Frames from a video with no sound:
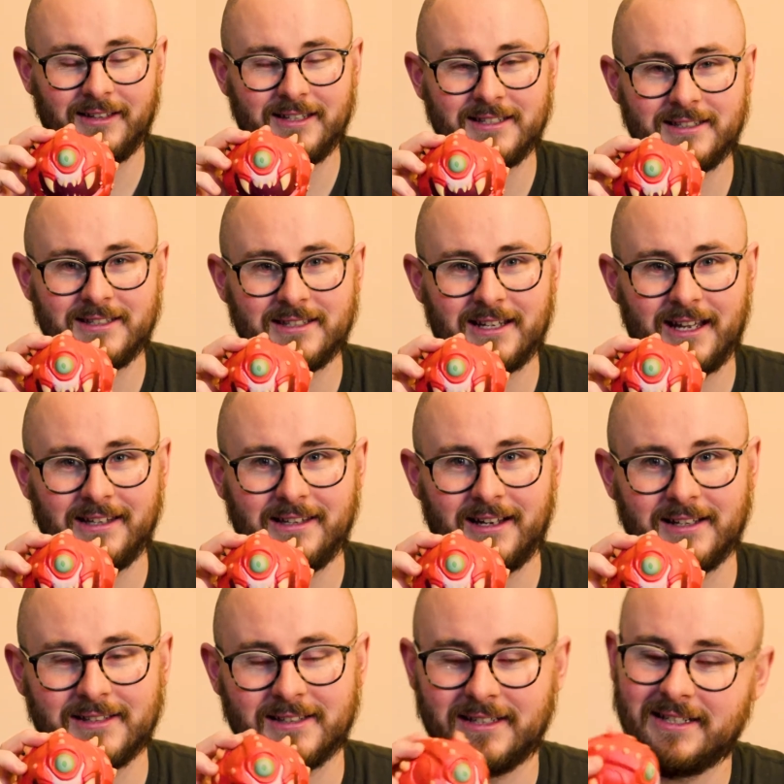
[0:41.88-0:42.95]
It's designed
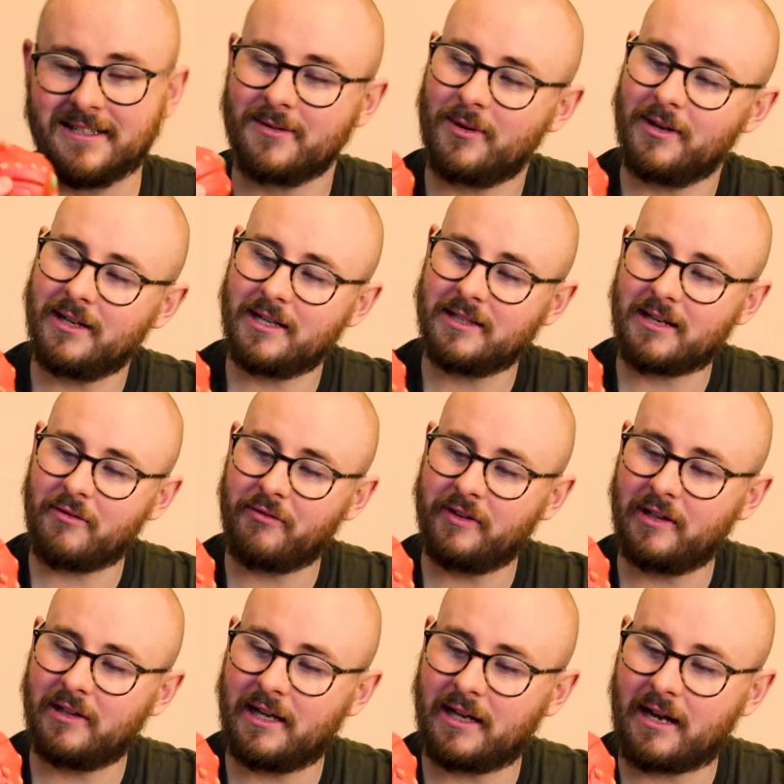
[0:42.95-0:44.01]
nicely, it's quite nice. I
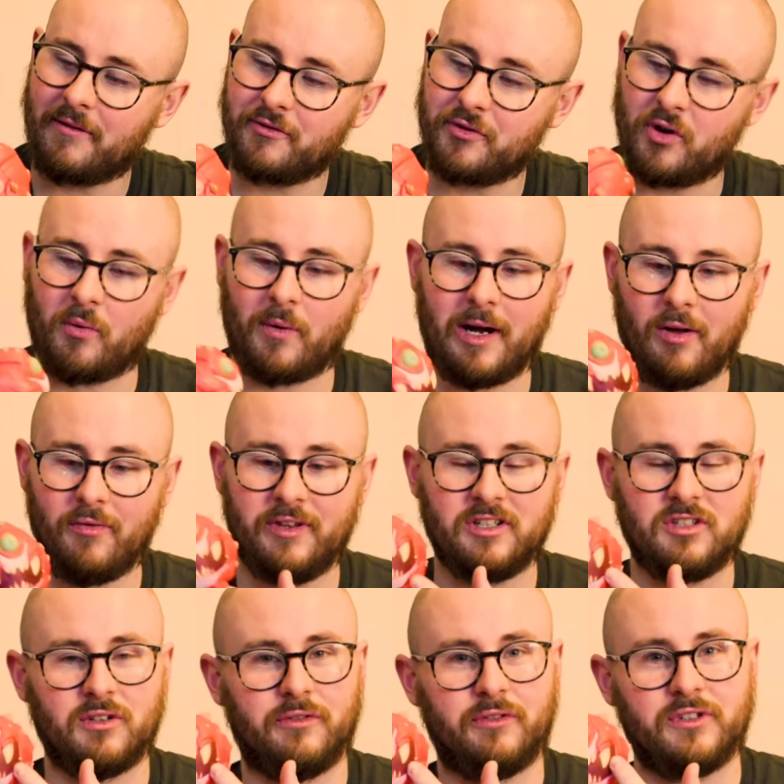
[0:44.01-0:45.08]
feel like after a while this
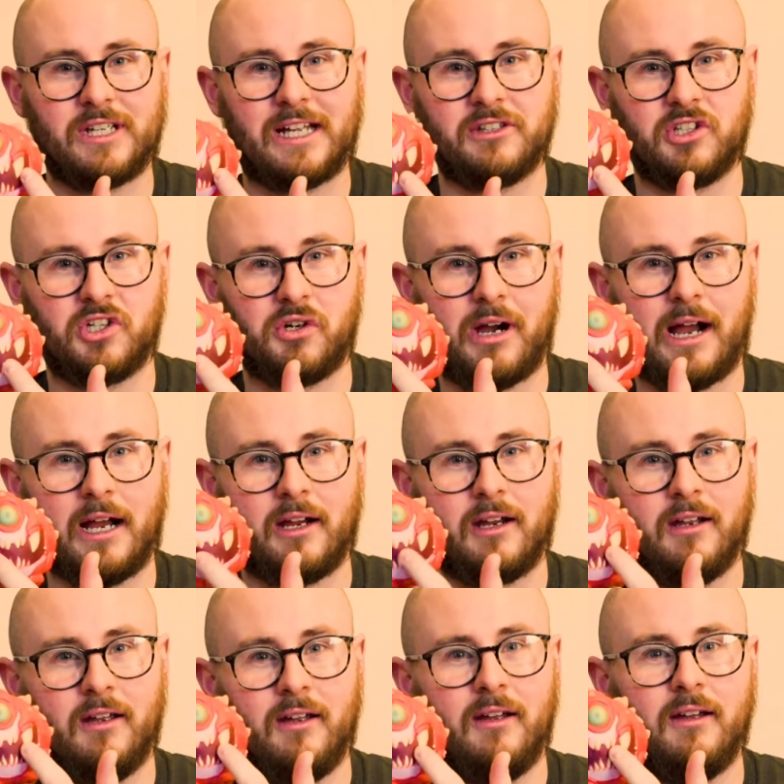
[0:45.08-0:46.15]
stuff will start to
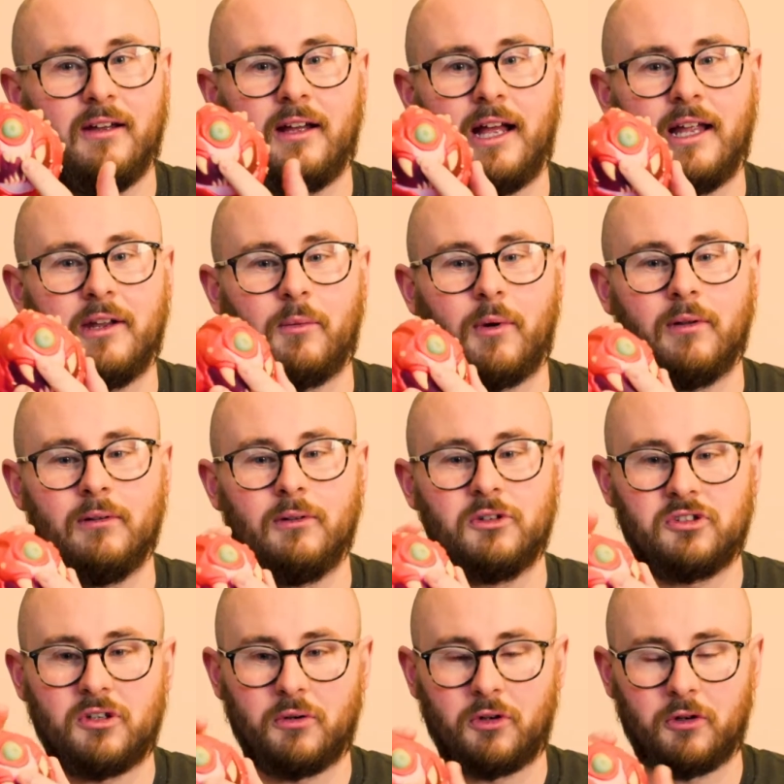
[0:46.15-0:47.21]
crack and it won't look
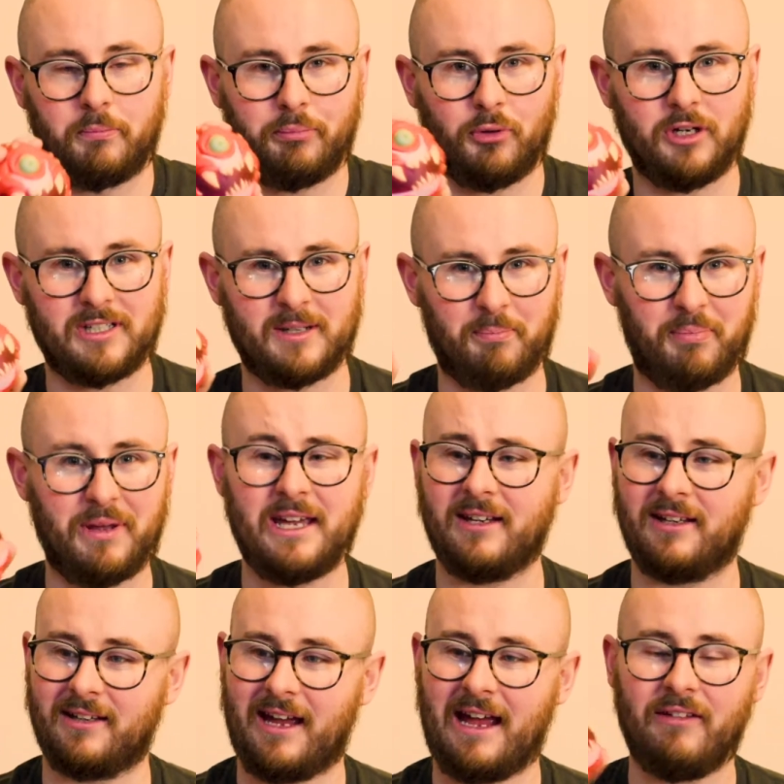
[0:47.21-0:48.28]
so good. But it's a
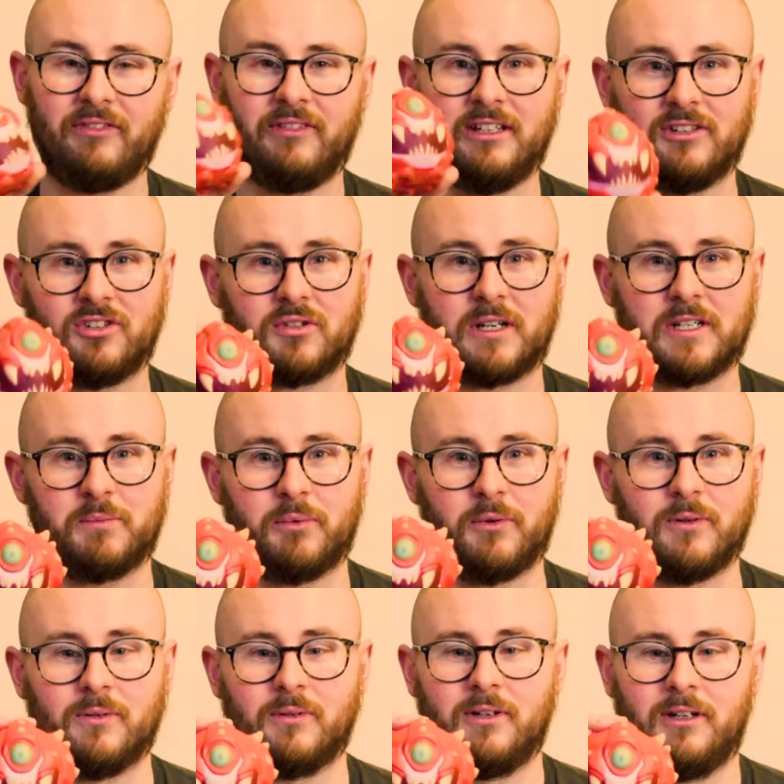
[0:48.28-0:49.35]
big, hefty stress
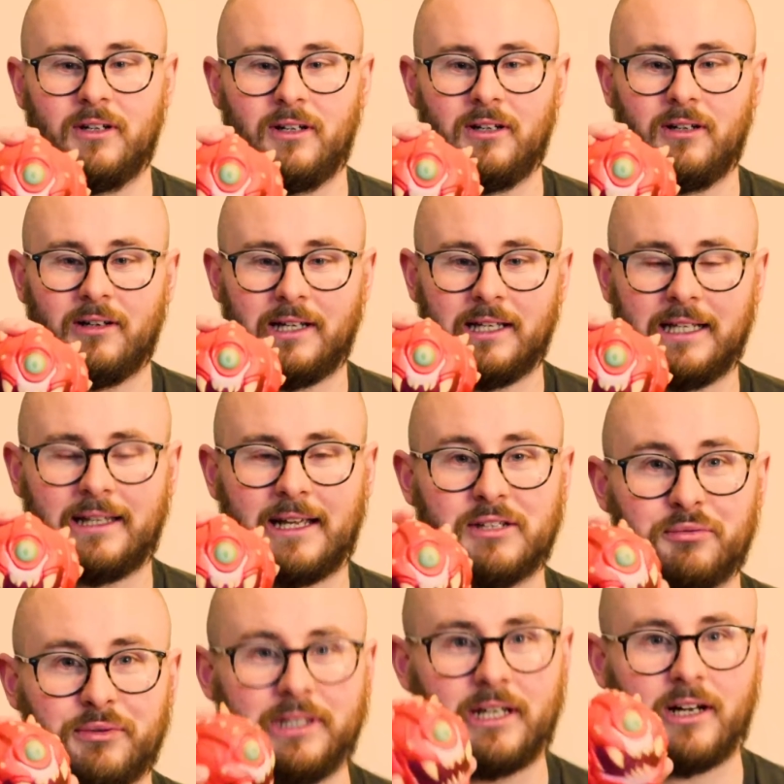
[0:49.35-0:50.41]
ball. I like it,
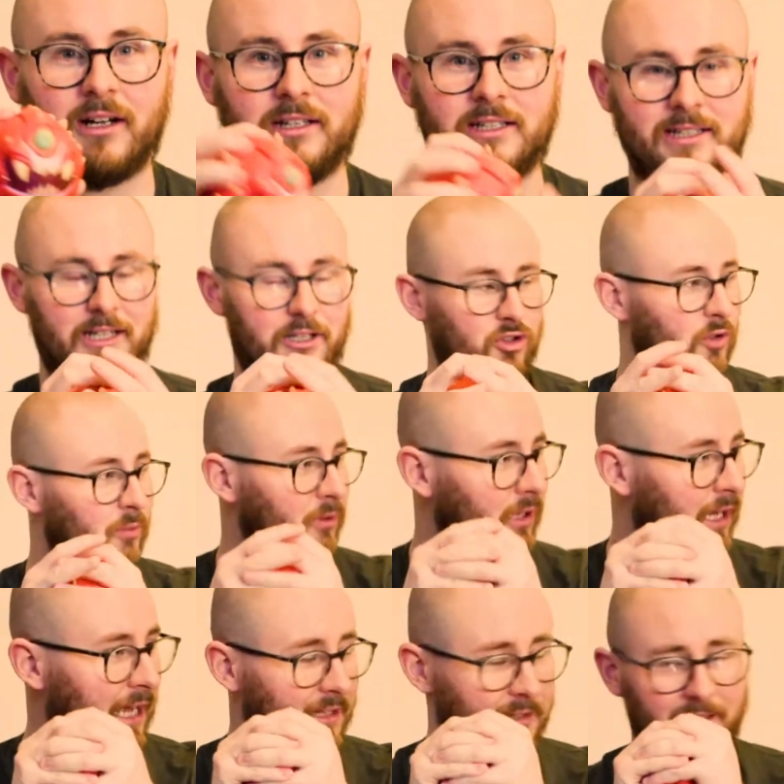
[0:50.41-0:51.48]
it's really hard, it's like a
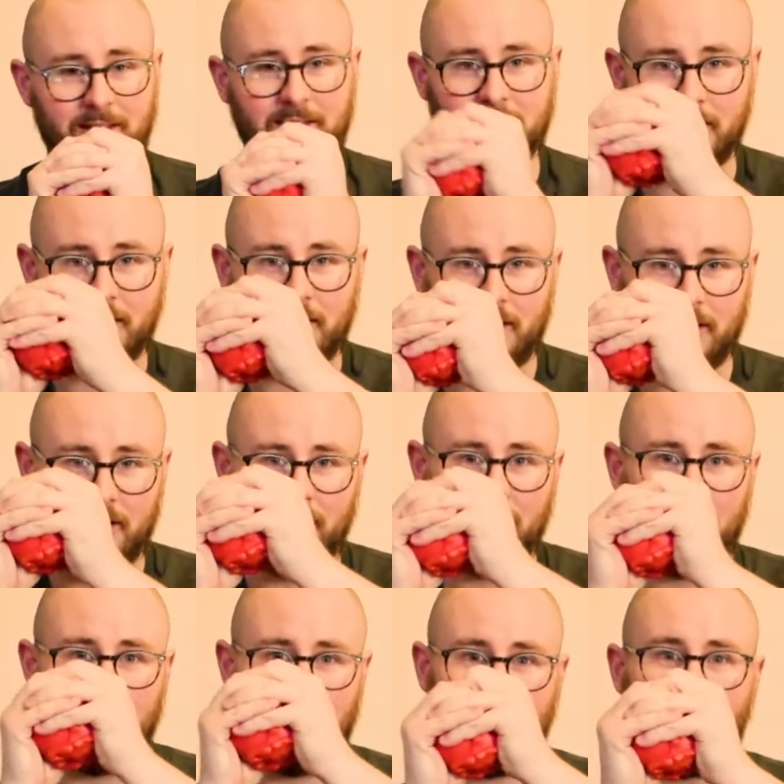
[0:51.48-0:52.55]
double-handed
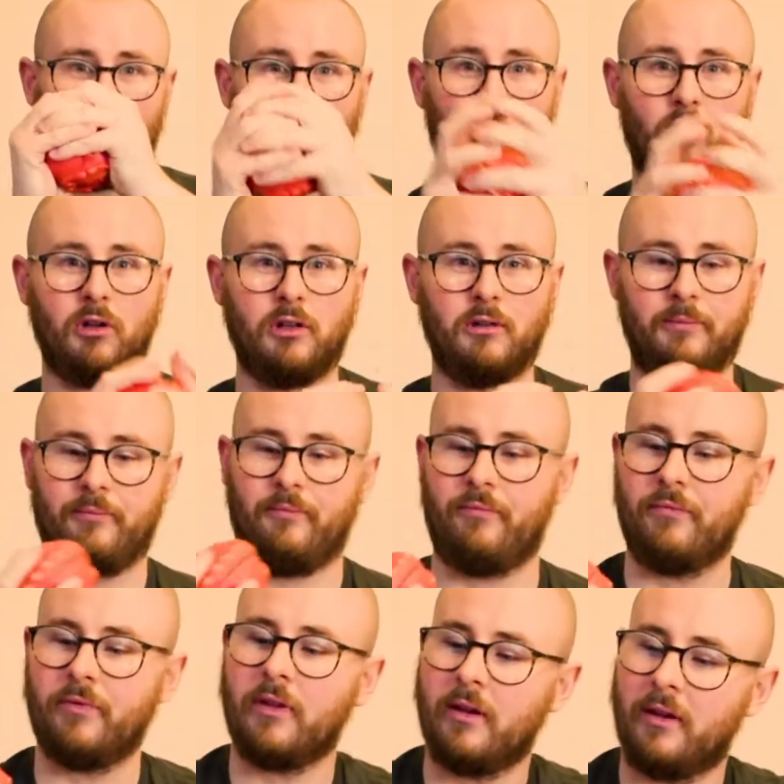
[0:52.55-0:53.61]
ball.
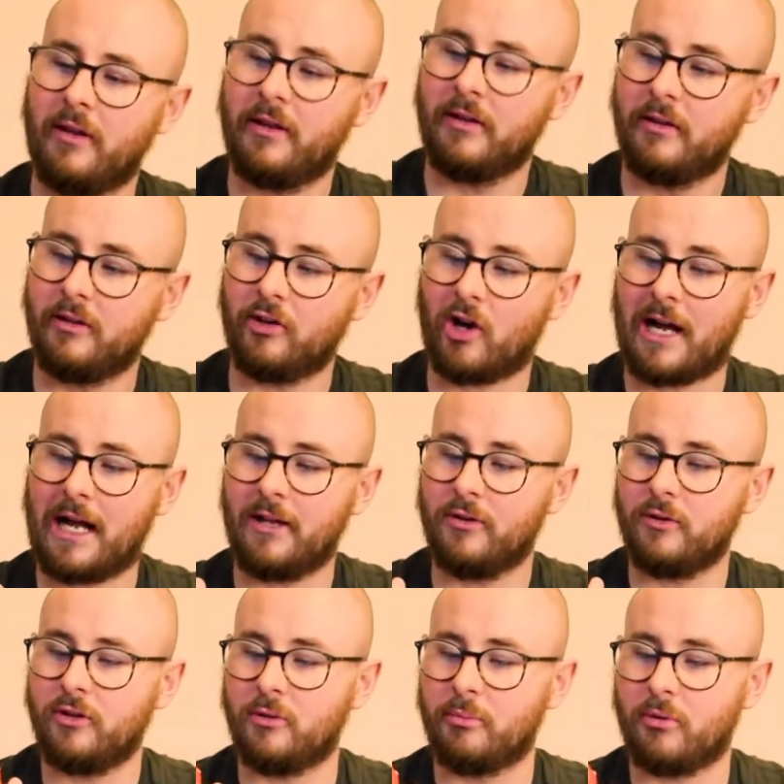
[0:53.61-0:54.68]
You gotta
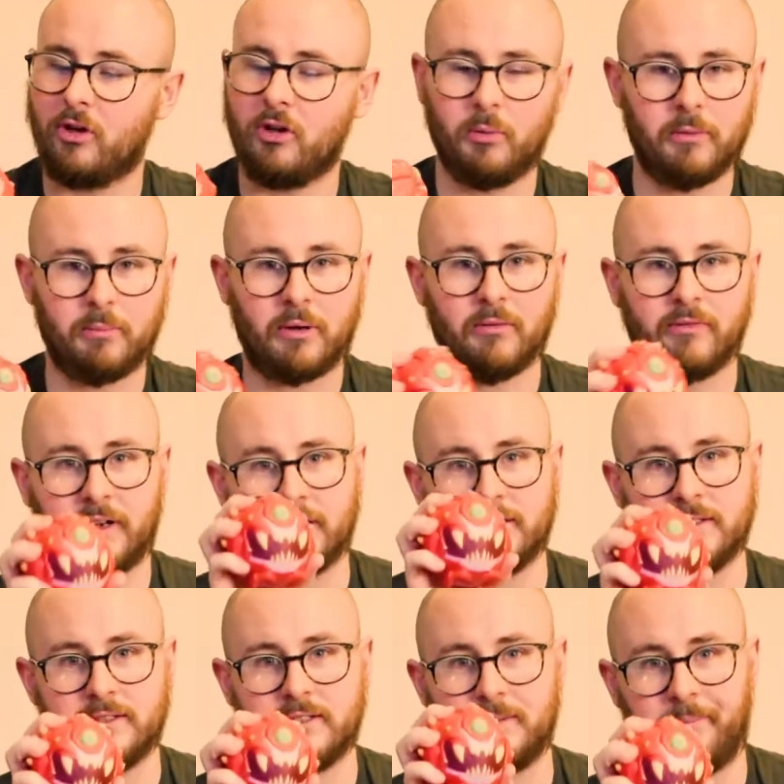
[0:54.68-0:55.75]
handle your ball with both
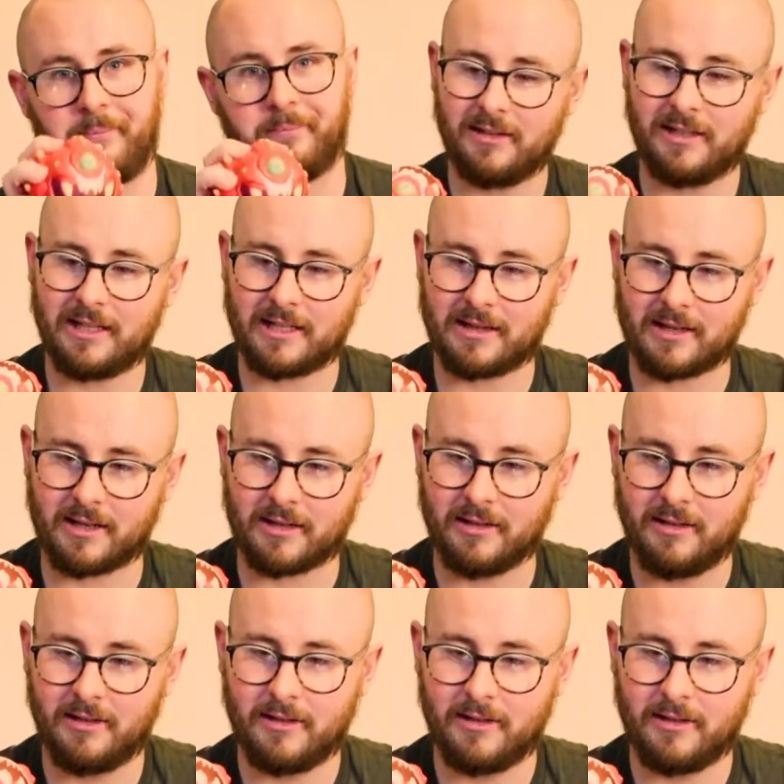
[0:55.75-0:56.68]
hands. I like that.